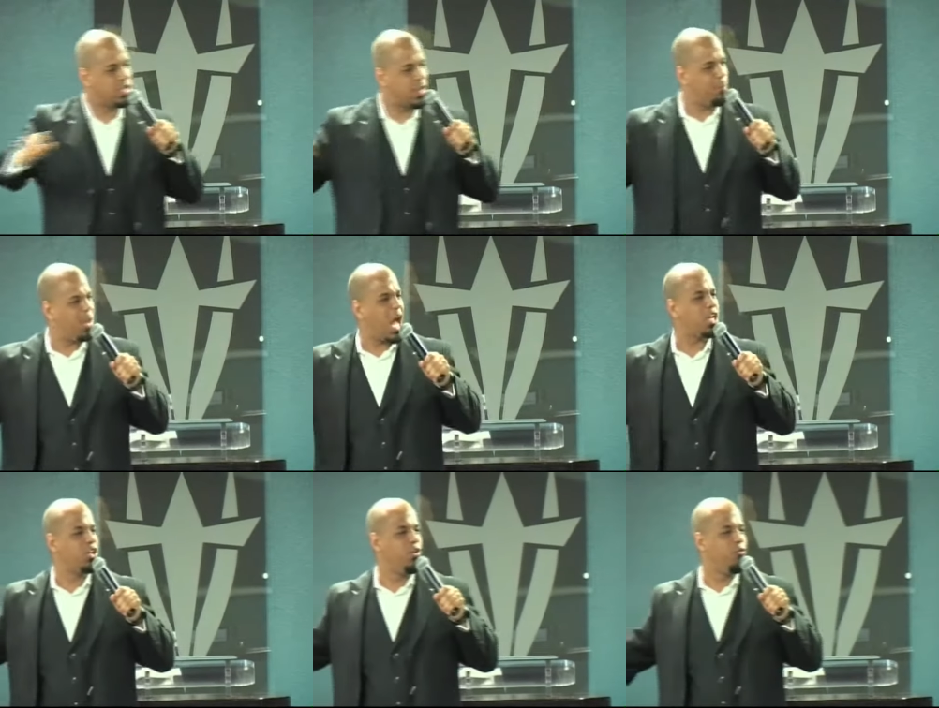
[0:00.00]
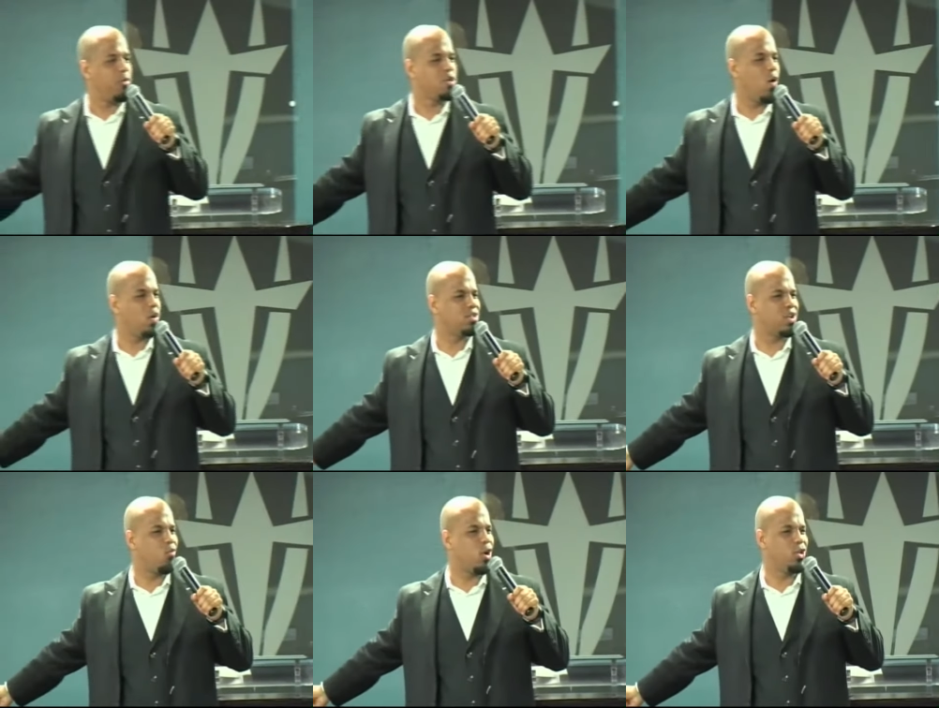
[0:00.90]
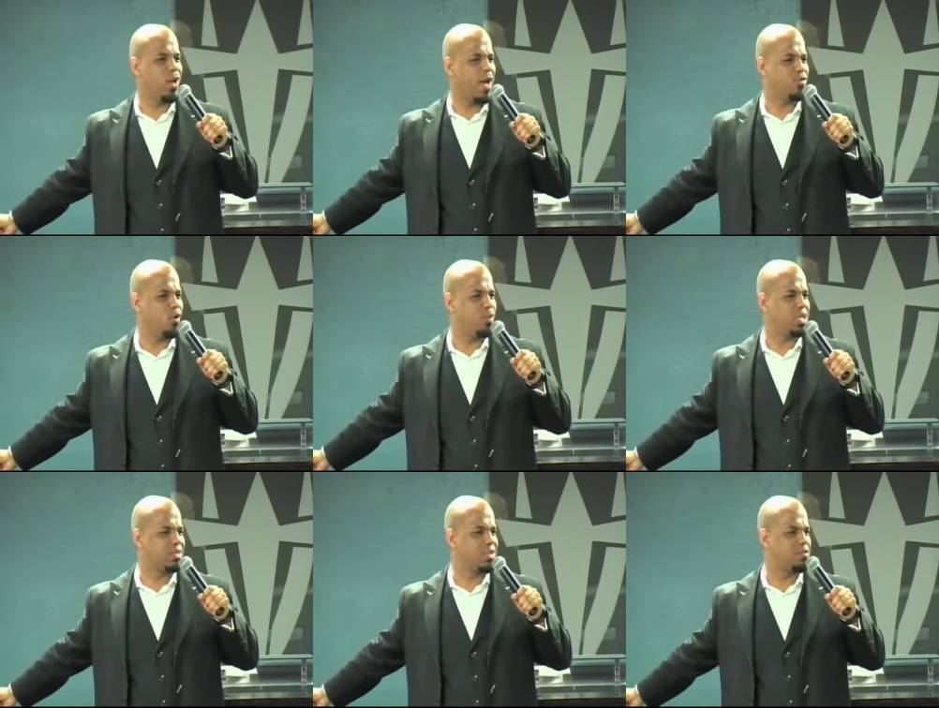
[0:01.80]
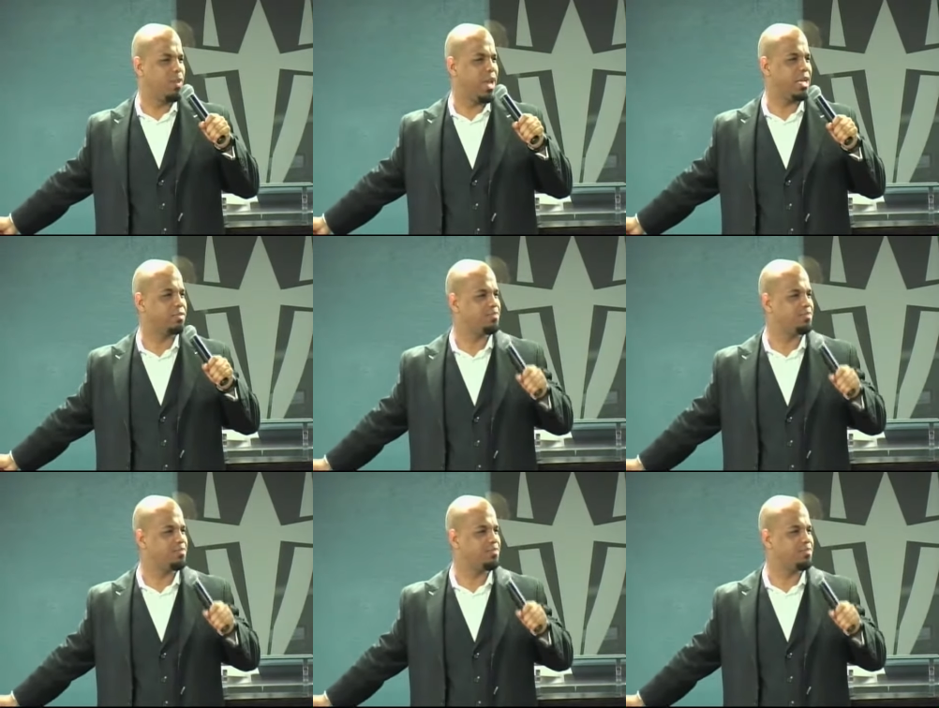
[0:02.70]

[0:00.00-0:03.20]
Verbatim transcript: to block you from going somewhere you have no business being.